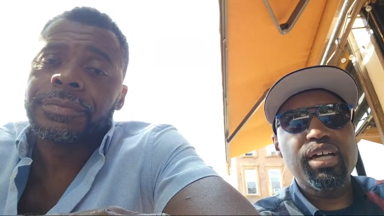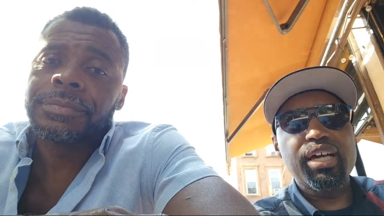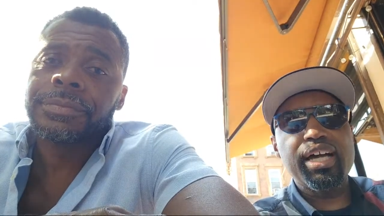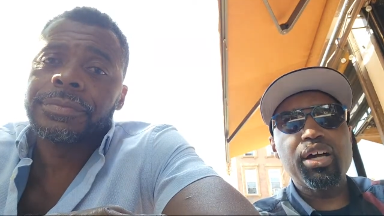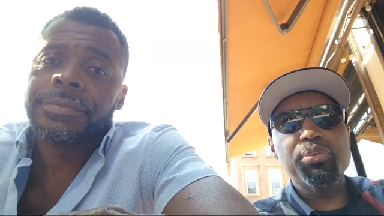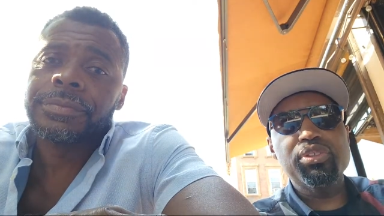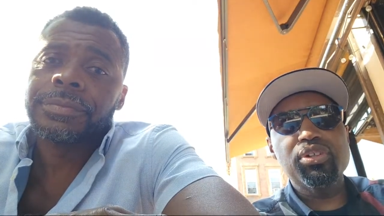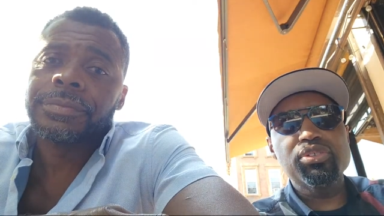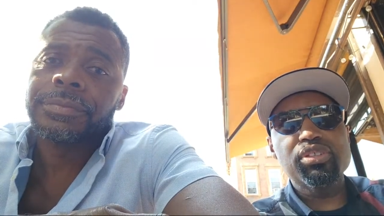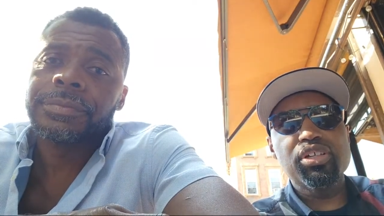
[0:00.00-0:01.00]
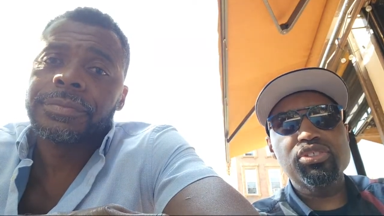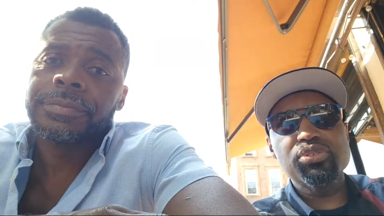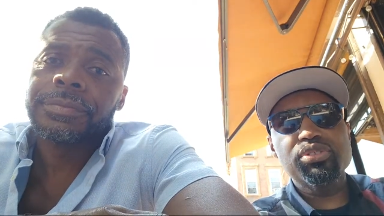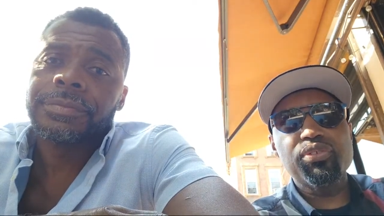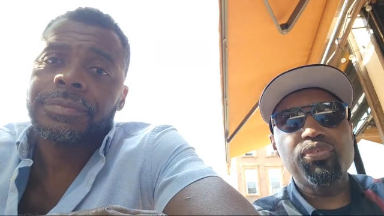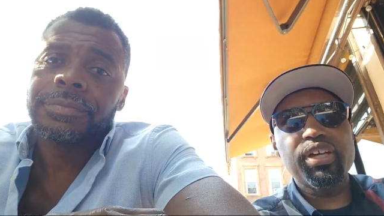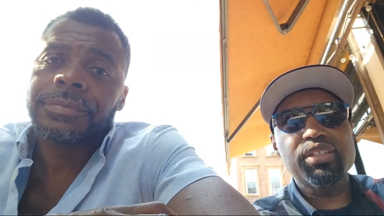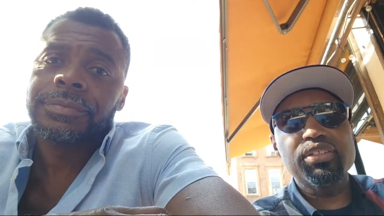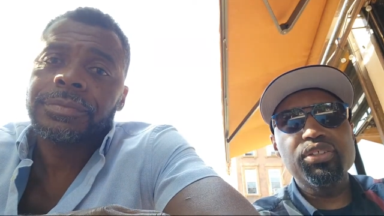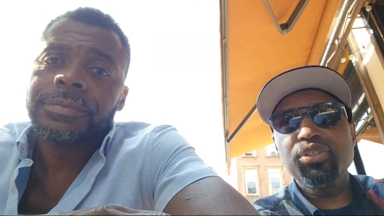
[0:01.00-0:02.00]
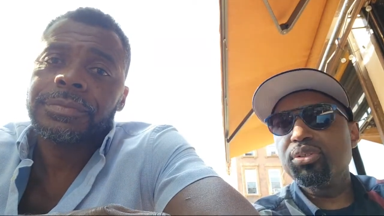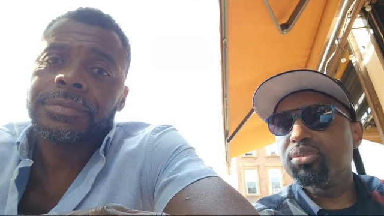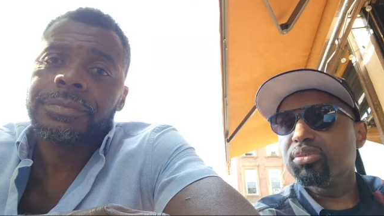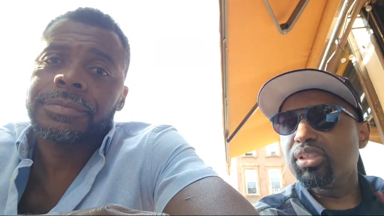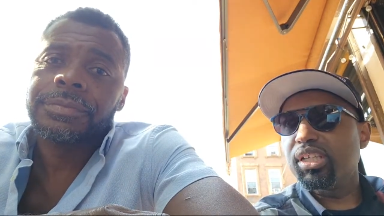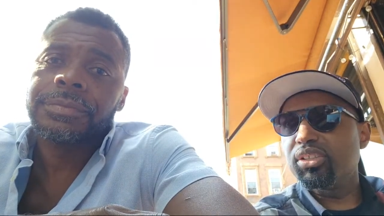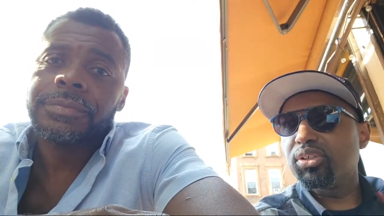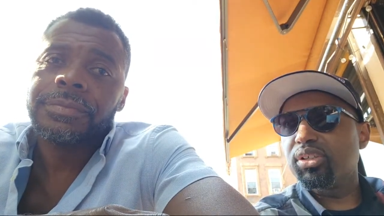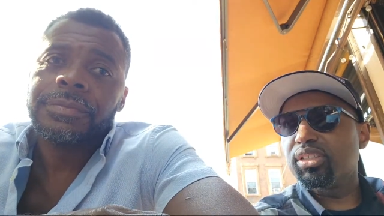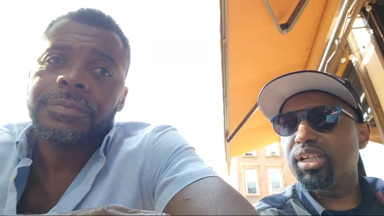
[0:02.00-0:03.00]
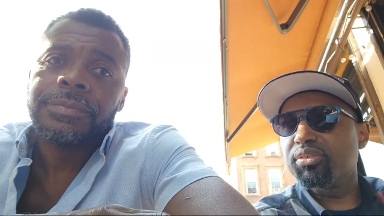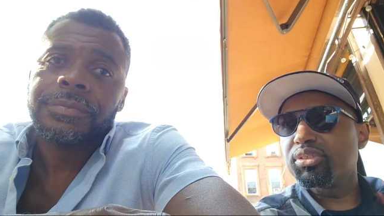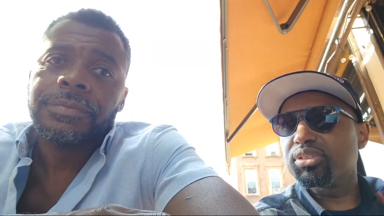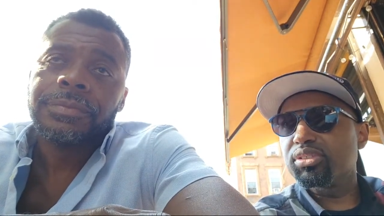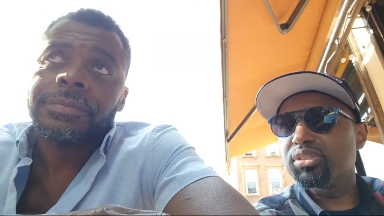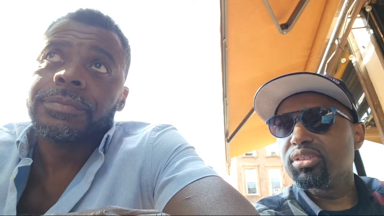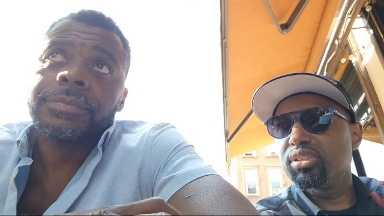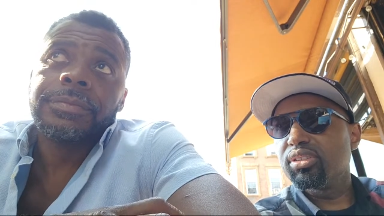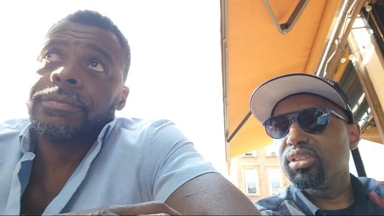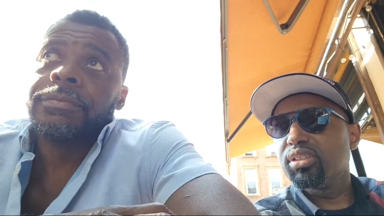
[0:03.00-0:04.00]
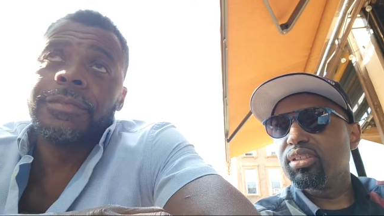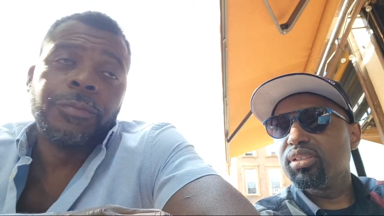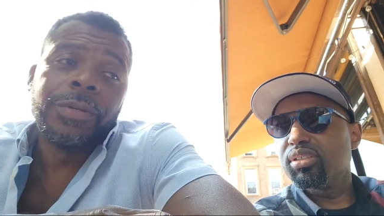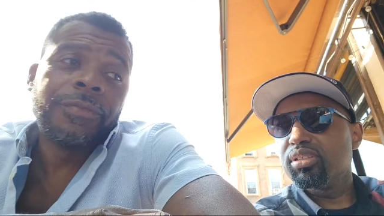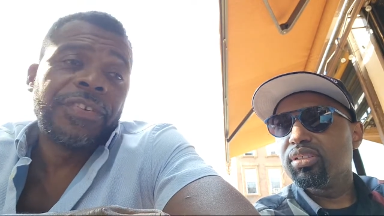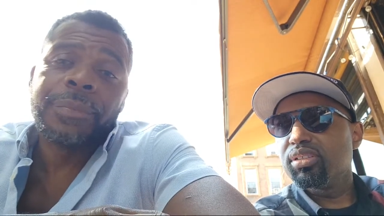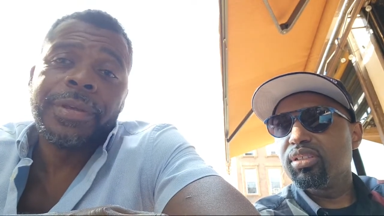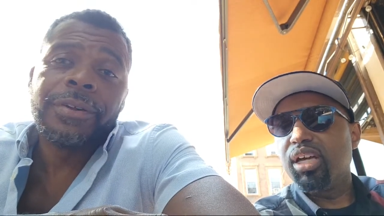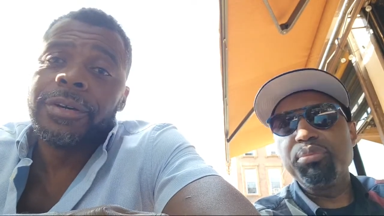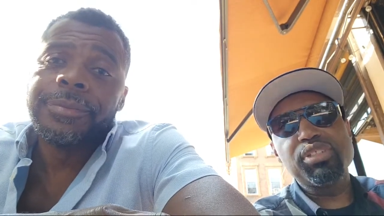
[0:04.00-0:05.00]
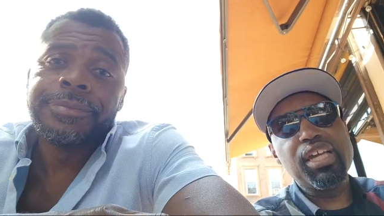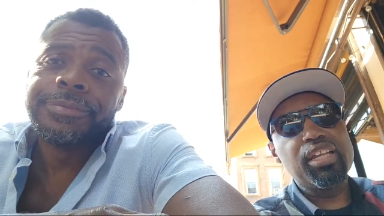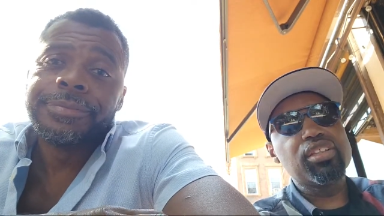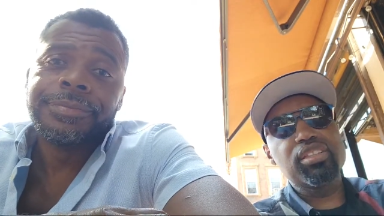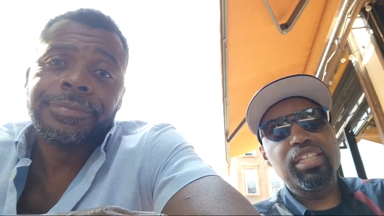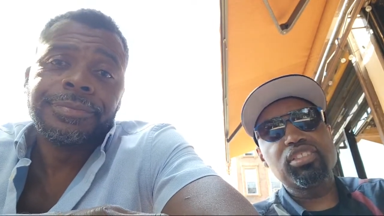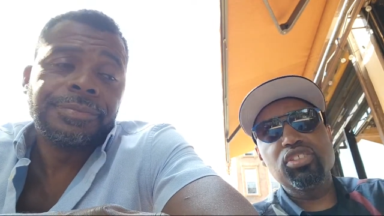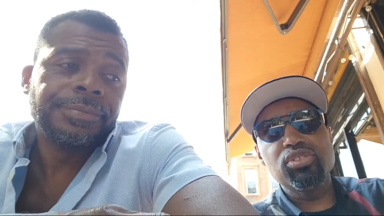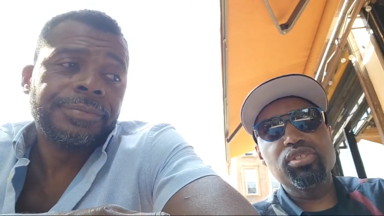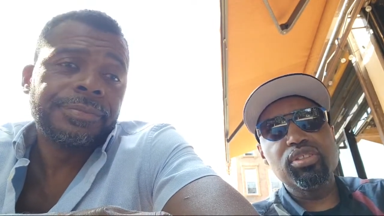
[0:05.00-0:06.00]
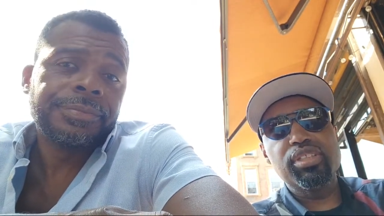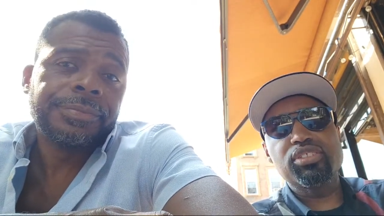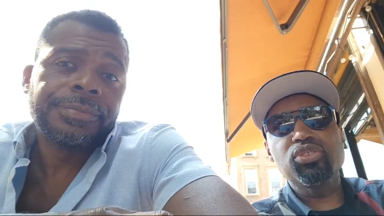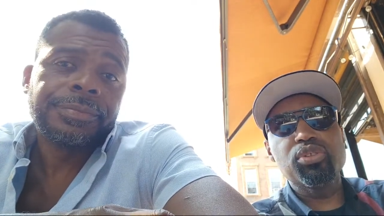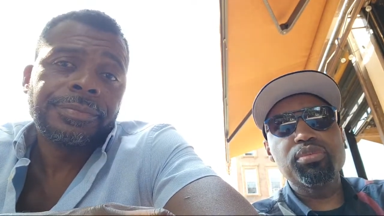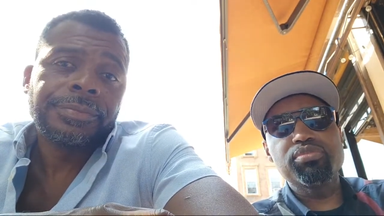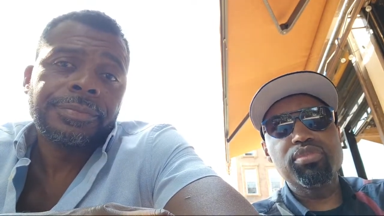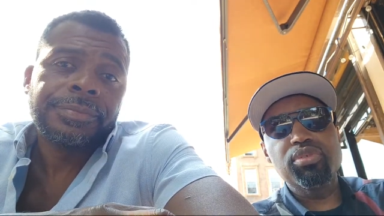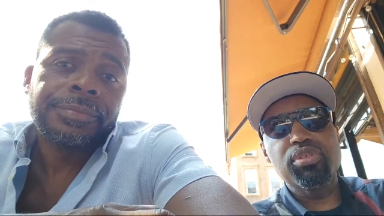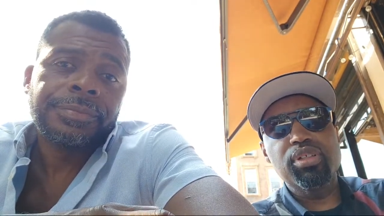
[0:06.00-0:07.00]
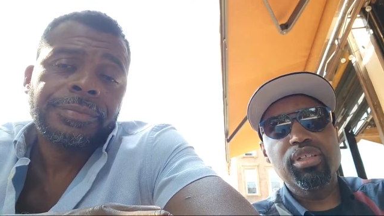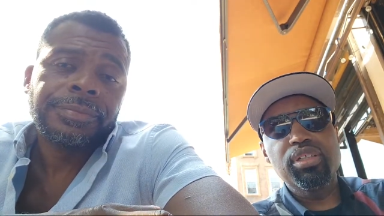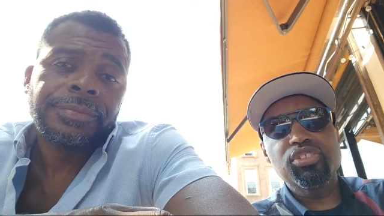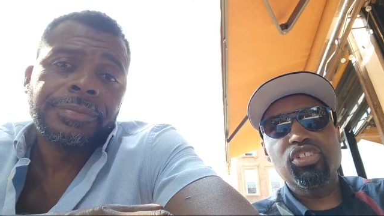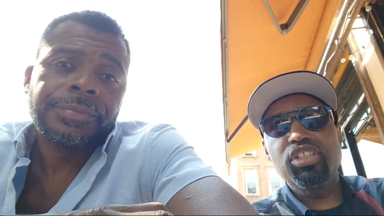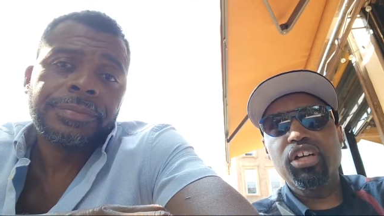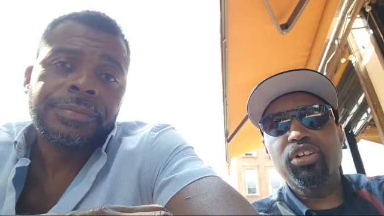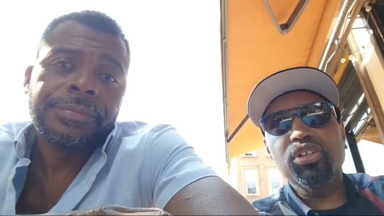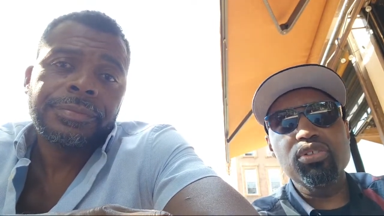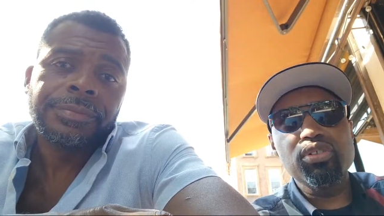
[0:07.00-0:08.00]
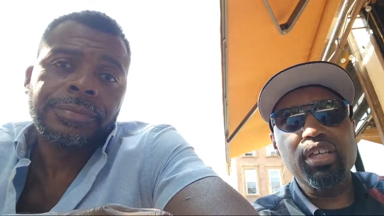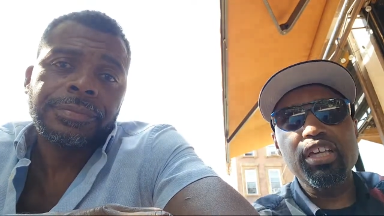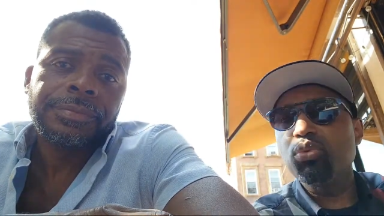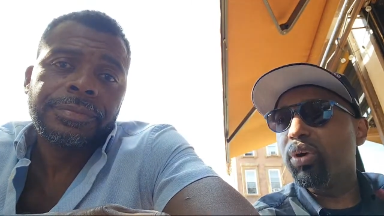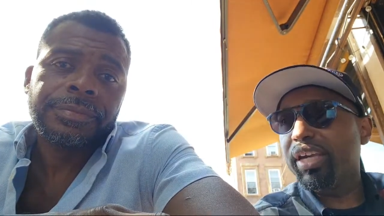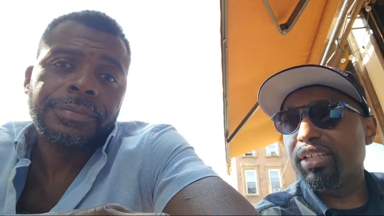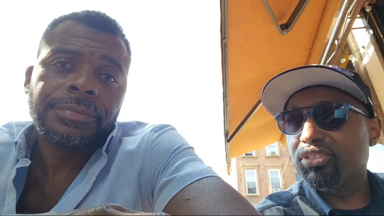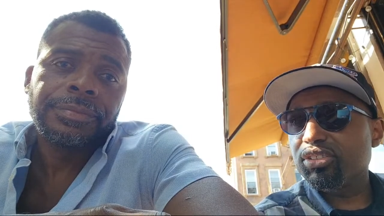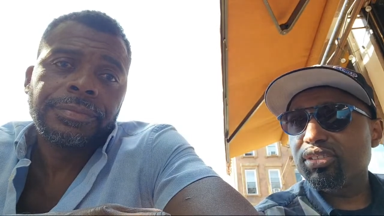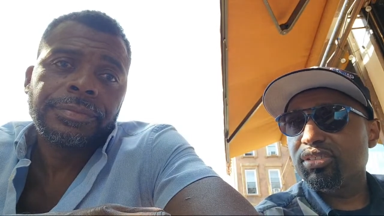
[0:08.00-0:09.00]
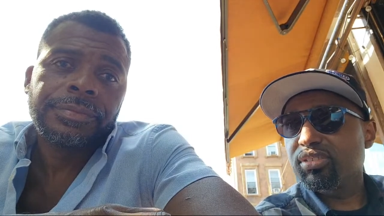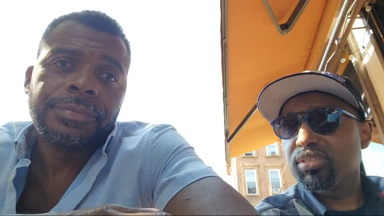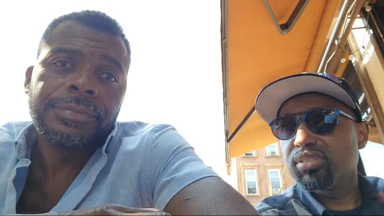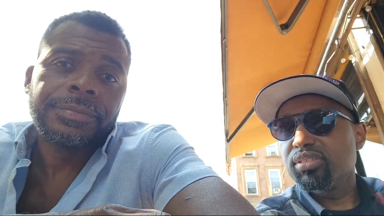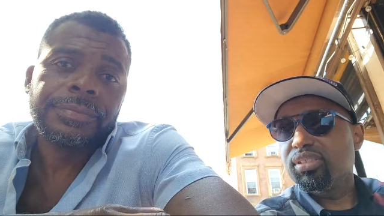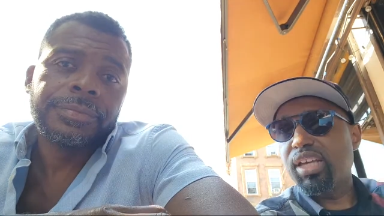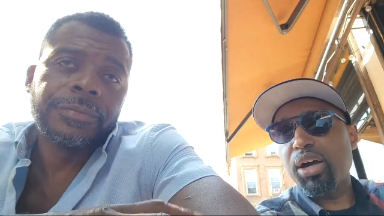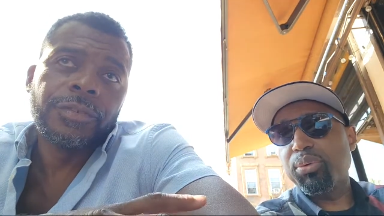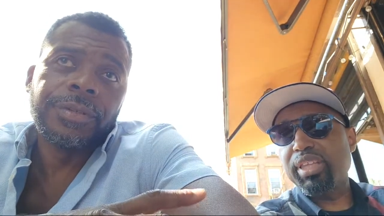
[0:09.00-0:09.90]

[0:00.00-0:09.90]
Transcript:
Speaker 1: how would those lawsuits affect you and your endeavors?
Speaker 2: It wouldn't affect me at all. I'm
Speaker 1: saying uh, let's let's do a scenario. He wins. How would